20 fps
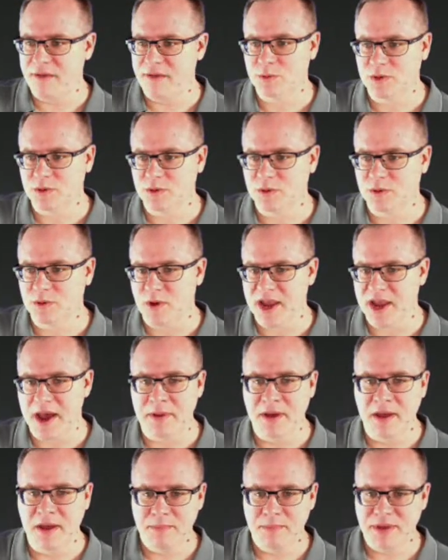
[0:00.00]
was way up,
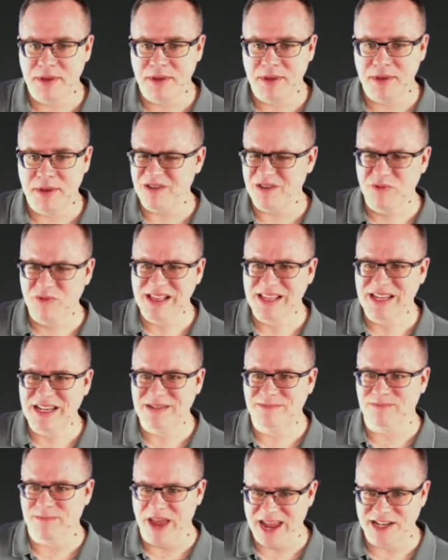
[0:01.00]
but I really
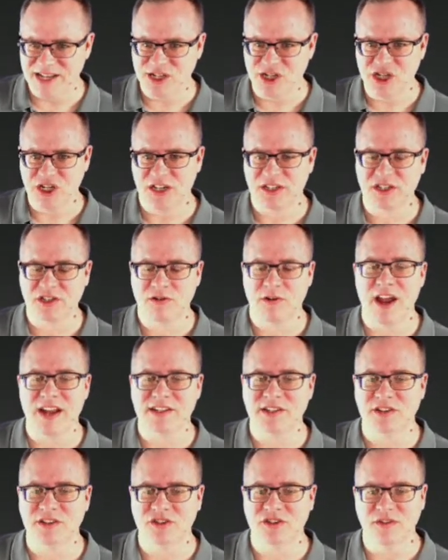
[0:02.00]
had just scratched
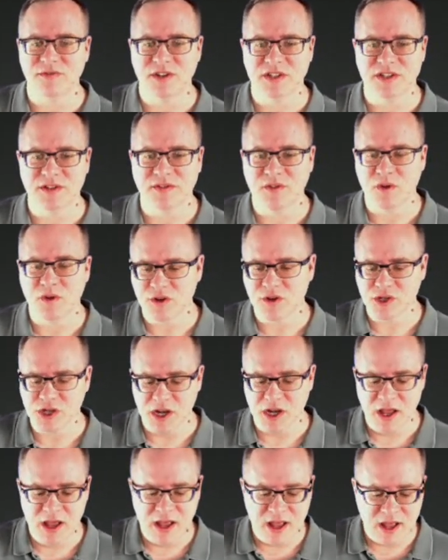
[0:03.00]
the surface of ColdFusion.
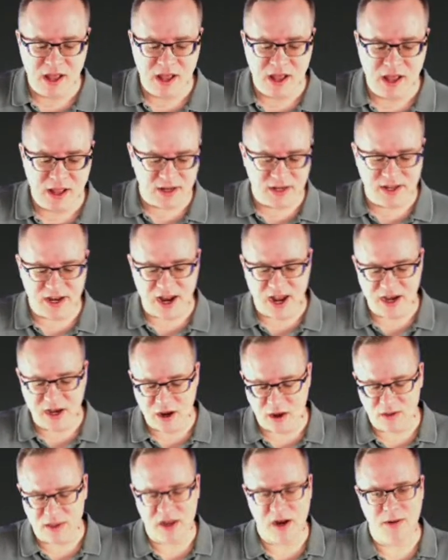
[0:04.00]
Little did I know
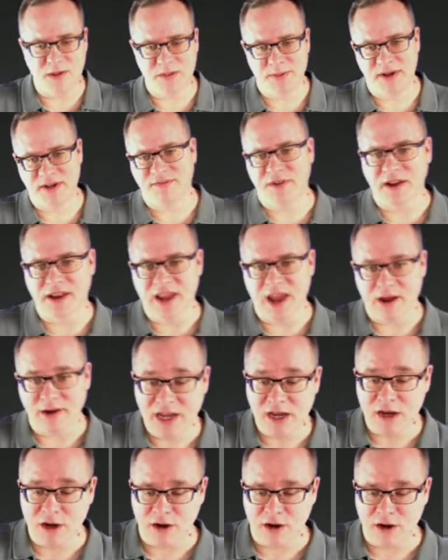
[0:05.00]
that I was about to fall down
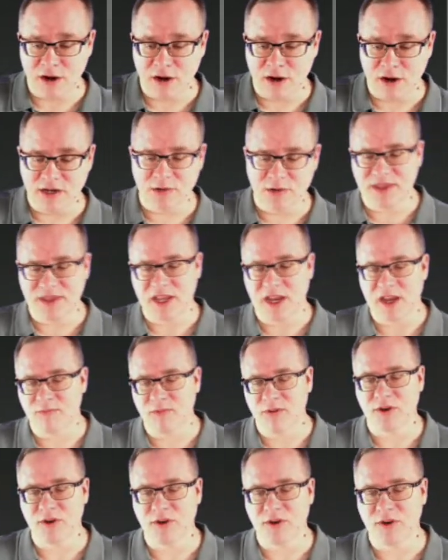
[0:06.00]
here into what they
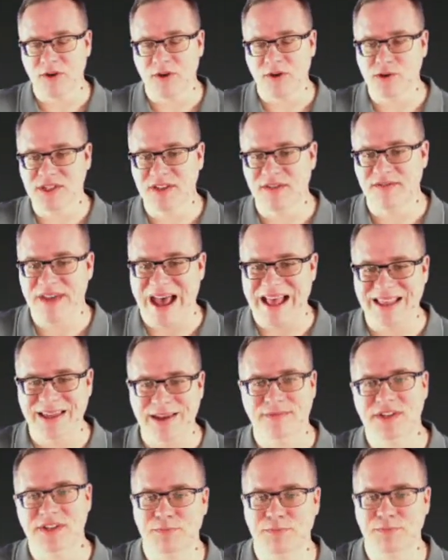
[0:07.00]
refer to as the Valley of
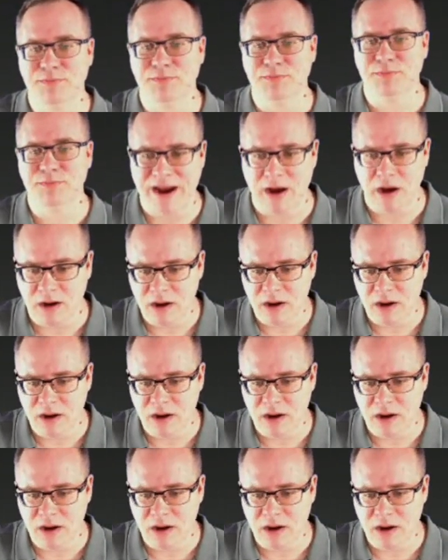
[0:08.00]
Despair.